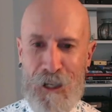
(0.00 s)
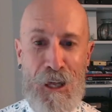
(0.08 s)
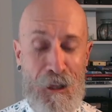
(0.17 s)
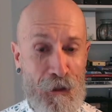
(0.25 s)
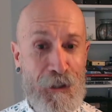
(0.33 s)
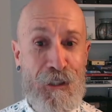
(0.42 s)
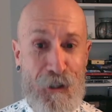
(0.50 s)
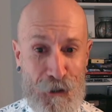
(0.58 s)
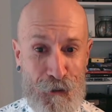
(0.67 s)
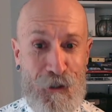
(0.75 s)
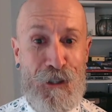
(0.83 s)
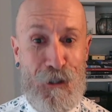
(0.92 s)
that
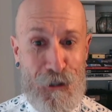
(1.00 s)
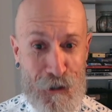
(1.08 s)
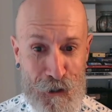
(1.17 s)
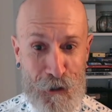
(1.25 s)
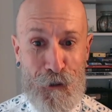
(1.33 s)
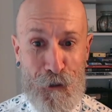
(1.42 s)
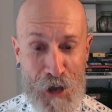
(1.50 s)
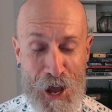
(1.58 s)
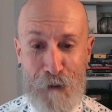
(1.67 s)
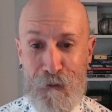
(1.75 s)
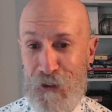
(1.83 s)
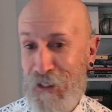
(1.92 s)
students do
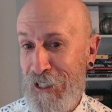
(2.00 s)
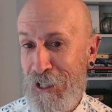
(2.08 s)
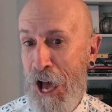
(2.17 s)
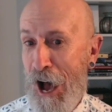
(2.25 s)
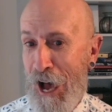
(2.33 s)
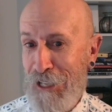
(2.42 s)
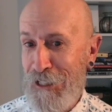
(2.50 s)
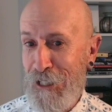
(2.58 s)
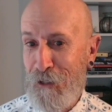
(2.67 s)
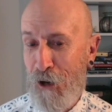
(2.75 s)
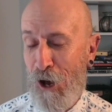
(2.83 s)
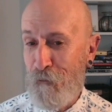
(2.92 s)
have this
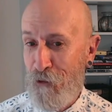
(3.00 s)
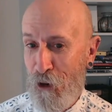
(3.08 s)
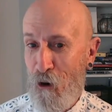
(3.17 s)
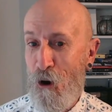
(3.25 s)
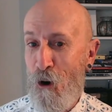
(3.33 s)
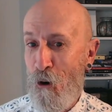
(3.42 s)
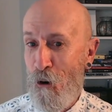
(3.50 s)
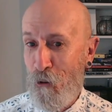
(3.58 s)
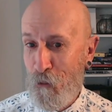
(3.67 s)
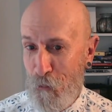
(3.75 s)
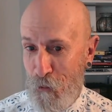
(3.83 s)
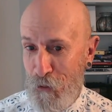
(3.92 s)
idea of their
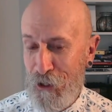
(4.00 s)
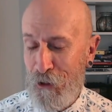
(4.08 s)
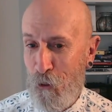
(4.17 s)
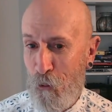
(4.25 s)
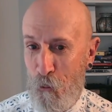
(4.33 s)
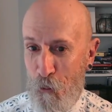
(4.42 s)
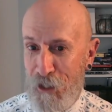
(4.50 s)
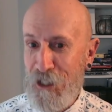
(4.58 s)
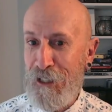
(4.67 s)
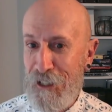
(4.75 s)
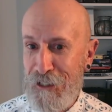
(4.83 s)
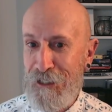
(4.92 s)
own musical wish
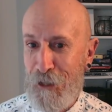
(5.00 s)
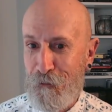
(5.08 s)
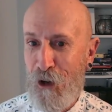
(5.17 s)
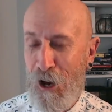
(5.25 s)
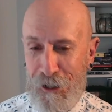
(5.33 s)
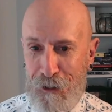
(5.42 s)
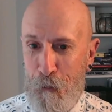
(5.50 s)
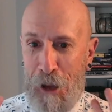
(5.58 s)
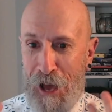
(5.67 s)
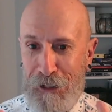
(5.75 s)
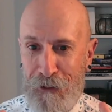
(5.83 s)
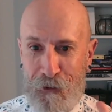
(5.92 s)
list they've got in the
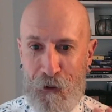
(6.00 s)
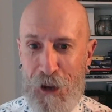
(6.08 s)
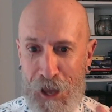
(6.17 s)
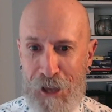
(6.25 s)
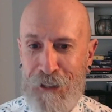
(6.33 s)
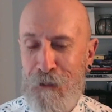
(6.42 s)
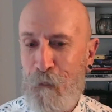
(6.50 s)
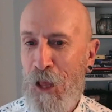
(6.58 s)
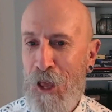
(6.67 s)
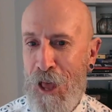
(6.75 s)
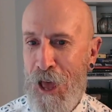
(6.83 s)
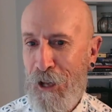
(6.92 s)
back of their heads.
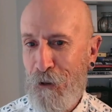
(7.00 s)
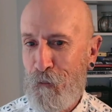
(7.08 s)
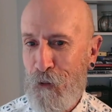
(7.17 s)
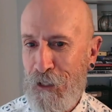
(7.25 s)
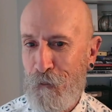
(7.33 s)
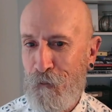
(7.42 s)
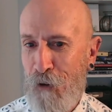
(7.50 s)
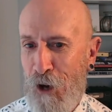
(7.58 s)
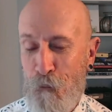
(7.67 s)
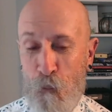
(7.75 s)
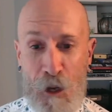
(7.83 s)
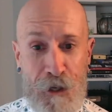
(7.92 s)
And if we can
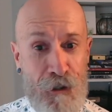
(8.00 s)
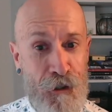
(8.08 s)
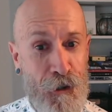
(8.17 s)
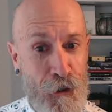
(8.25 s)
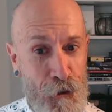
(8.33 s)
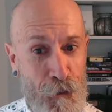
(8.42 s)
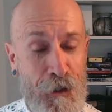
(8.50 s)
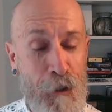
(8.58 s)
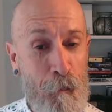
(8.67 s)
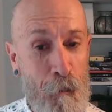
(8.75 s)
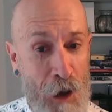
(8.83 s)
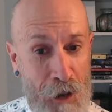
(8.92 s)
find ways to
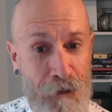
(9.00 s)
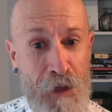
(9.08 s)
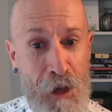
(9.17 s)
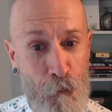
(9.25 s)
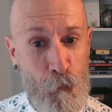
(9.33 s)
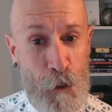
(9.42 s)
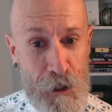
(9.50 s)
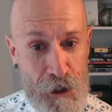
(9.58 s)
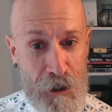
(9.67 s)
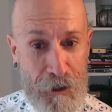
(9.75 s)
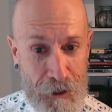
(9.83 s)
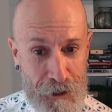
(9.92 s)
combine that wish
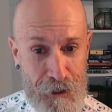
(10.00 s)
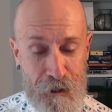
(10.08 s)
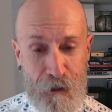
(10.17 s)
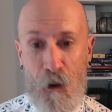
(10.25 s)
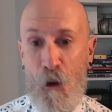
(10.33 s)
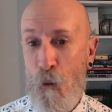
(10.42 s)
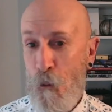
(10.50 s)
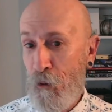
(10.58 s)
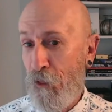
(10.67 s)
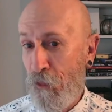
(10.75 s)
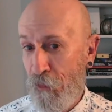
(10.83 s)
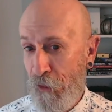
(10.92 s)
list with
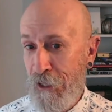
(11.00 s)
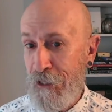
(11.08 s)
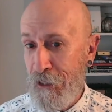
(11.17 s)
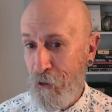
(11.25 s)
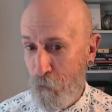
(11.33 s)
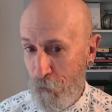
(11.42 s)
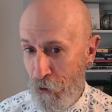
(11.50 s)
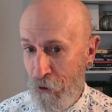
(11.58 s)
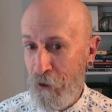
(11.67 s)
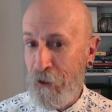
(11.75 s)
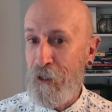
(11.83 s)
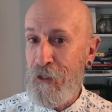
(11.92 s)
the things that
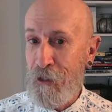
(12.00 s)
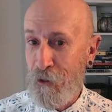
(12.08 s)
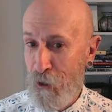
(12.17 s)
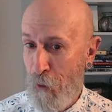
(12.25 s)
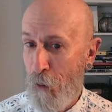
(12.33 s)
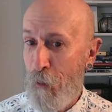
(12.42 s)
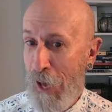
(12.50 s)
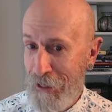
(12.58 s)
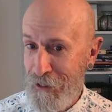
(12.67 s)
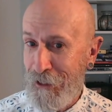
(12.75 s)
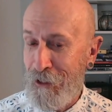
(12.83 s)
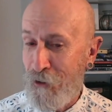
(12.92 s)
we're concerned about
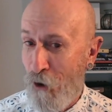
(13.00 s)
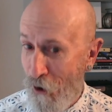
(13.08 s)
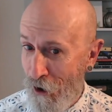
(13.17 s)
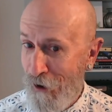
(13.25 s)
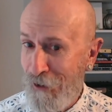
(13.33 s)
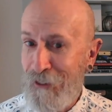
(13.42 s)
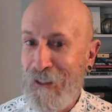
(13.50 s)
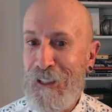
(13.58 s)
passing on,